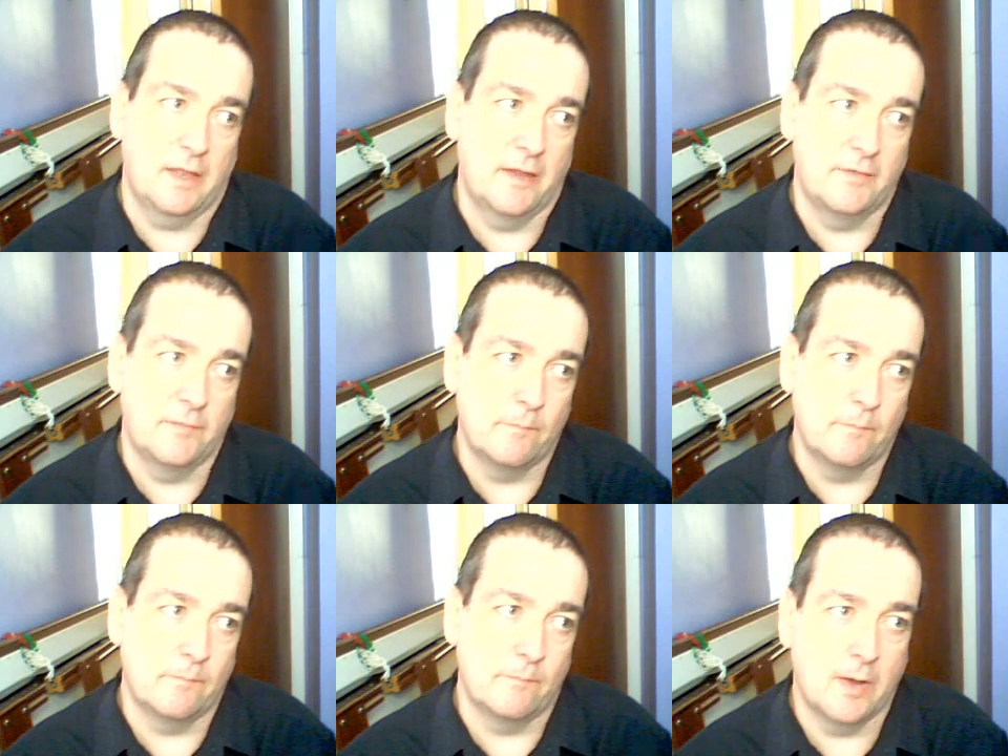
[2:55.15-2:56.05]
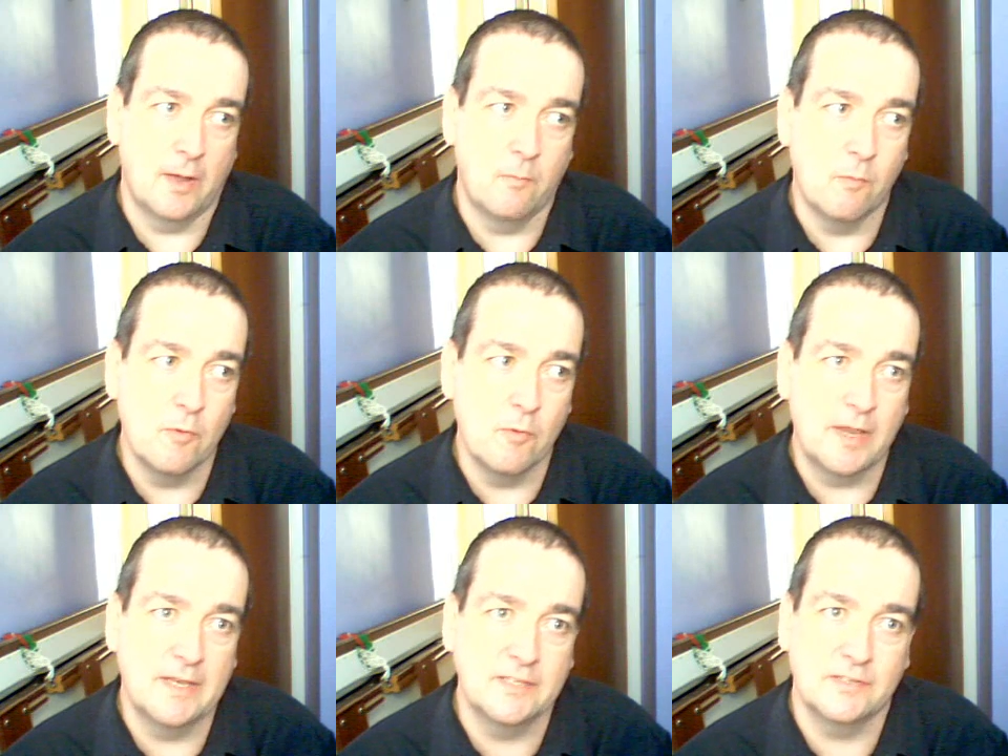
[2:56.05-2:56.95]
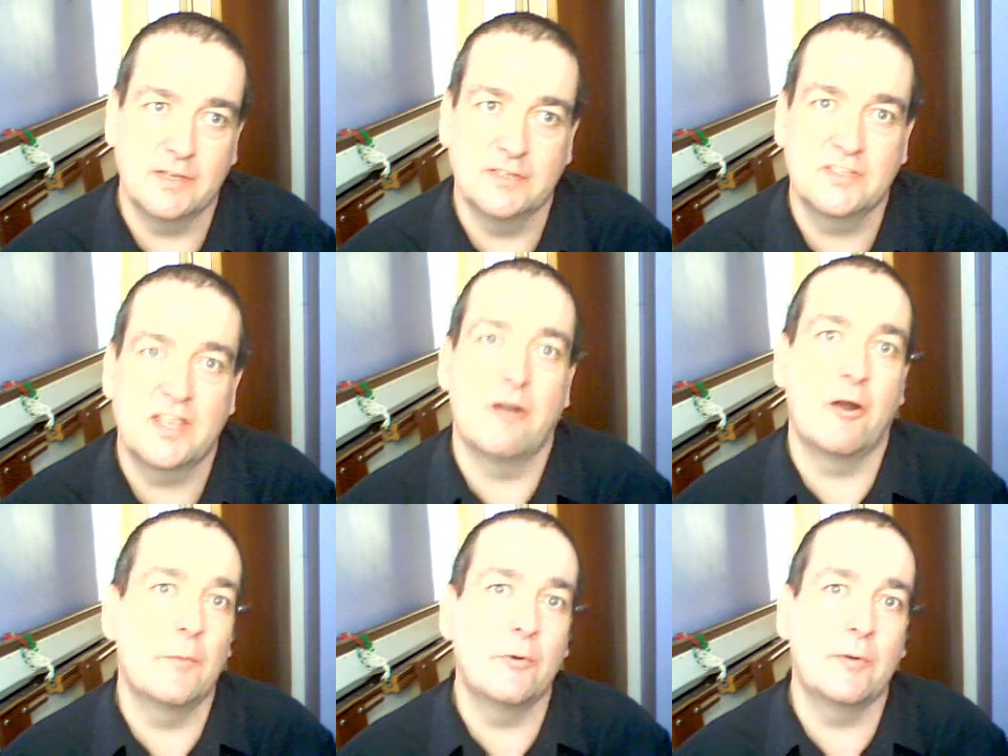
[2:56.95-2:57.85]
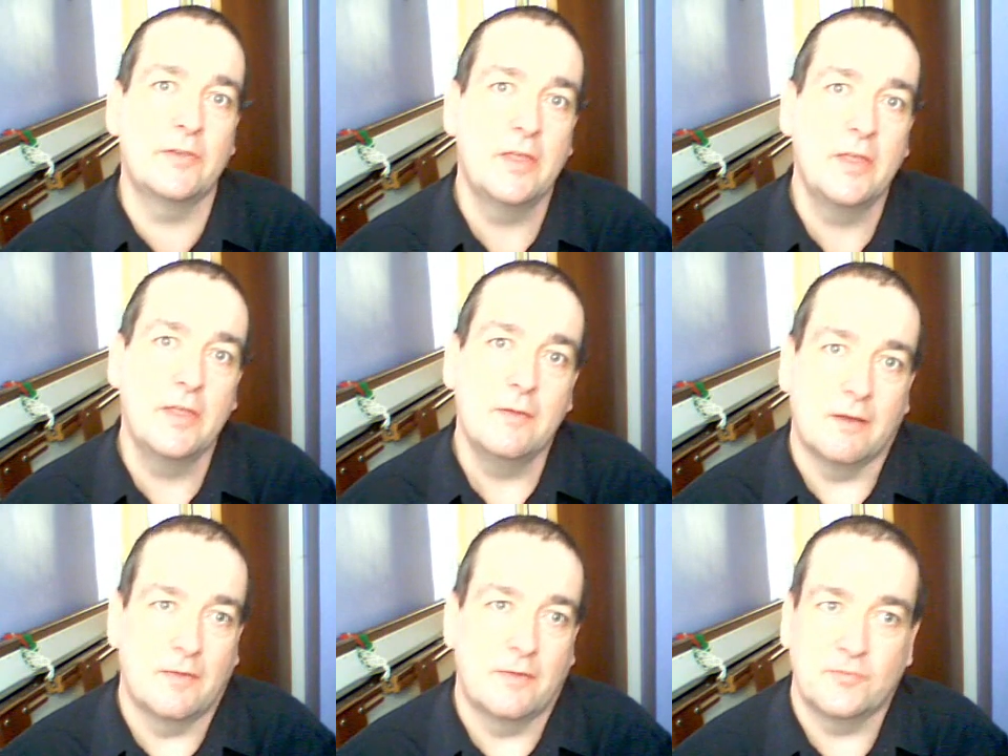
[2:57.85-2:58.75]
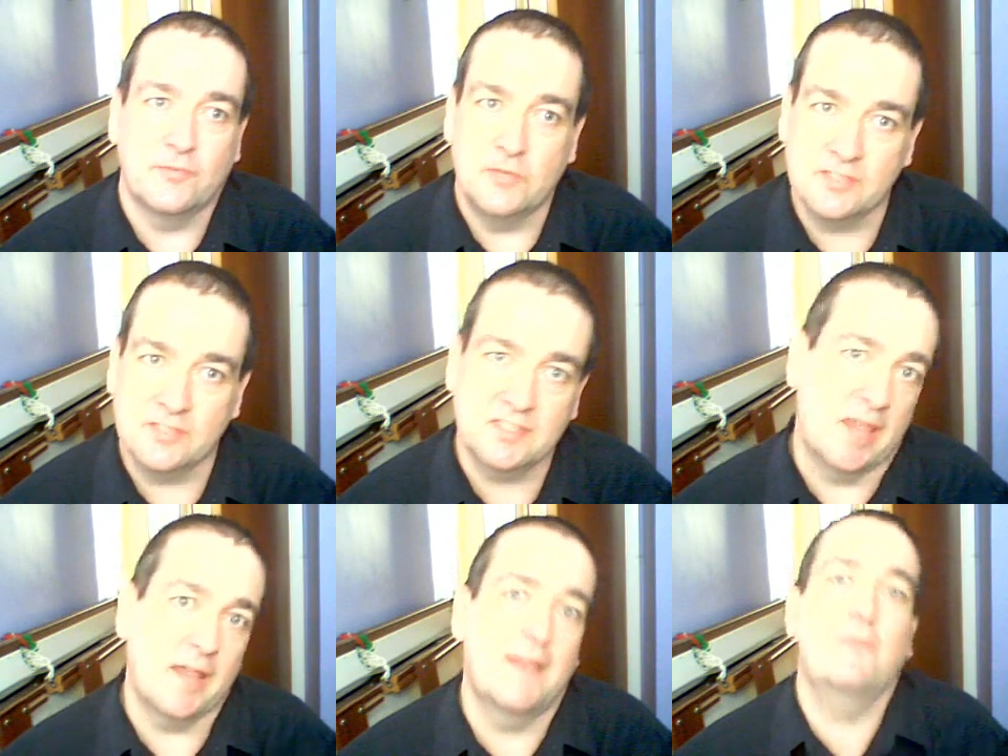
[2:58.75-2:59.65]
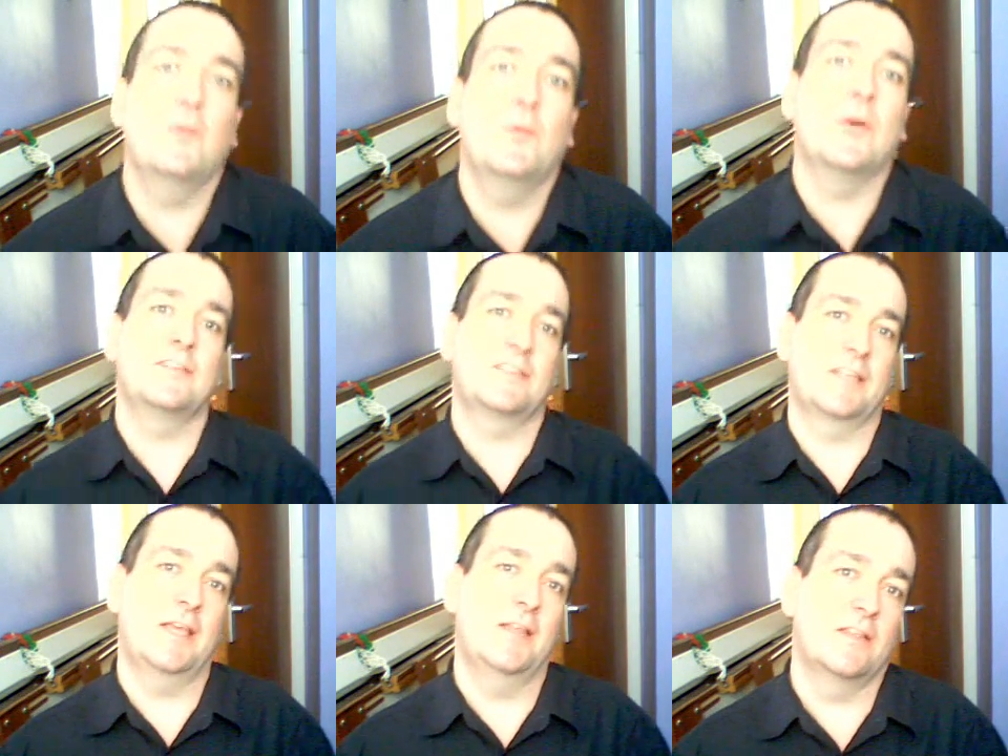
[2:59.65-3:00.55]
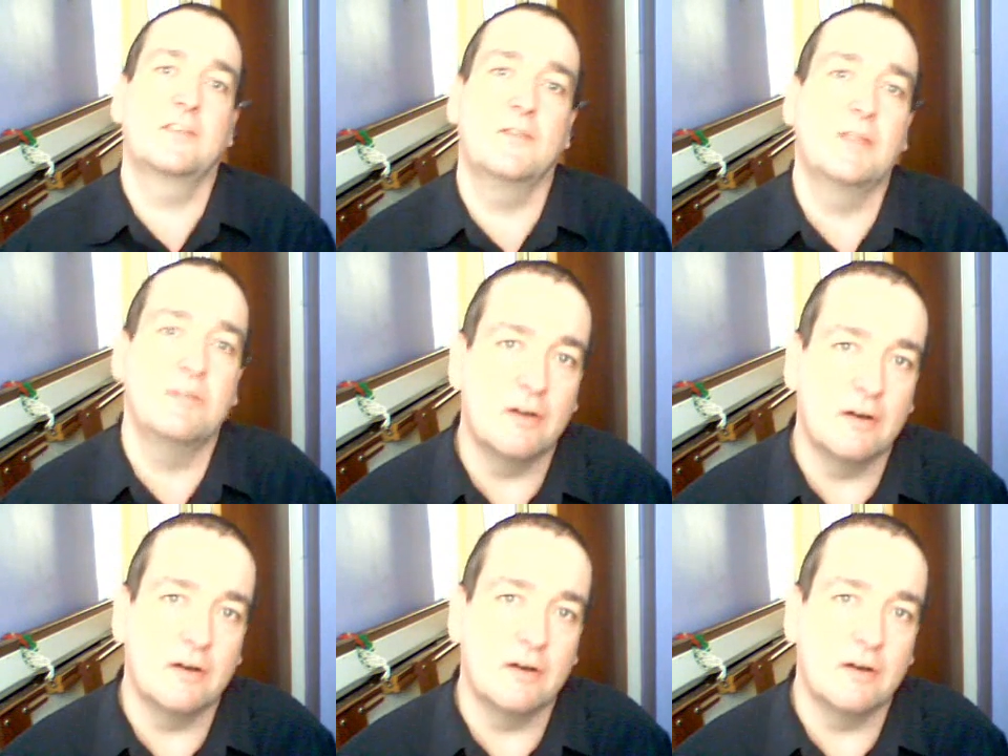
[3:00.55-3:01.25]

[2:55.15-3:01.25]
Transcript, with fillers: and my walking is is terrible and I have to use a stick and everyone can see that there's something wrong